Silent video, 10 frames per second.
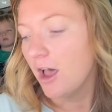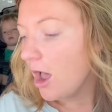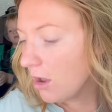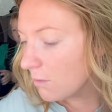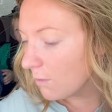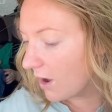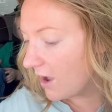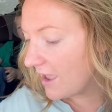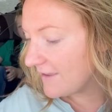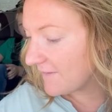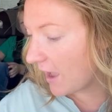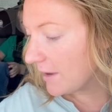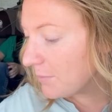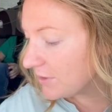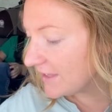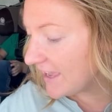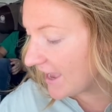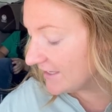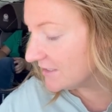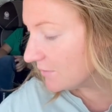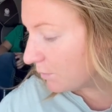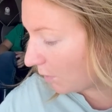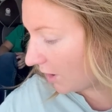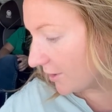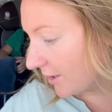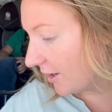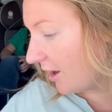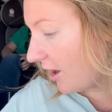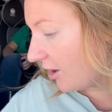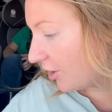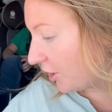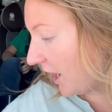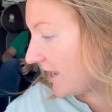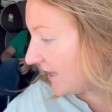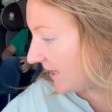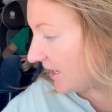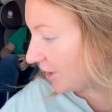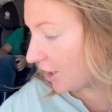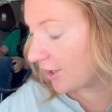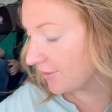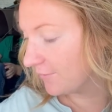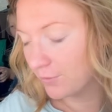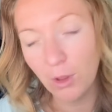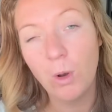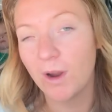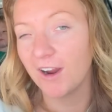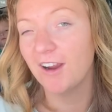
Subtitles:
Oh, if I put the case of water right here on the floor,